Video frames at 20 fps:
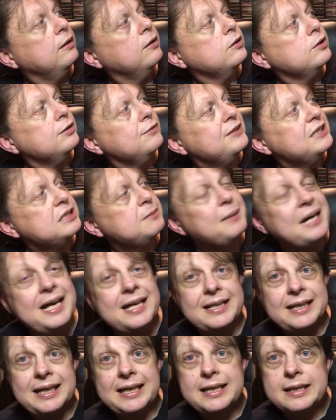sort of
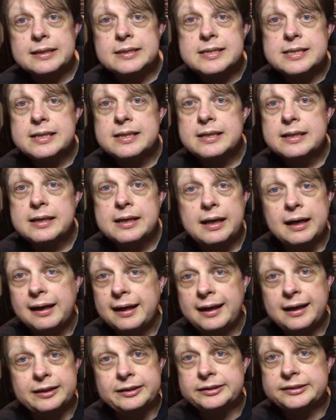expanding it,
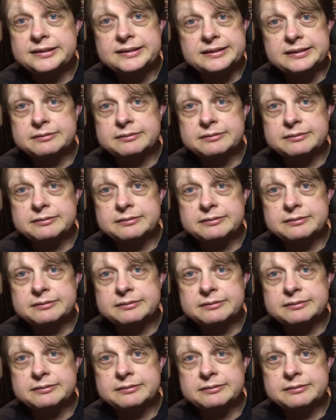and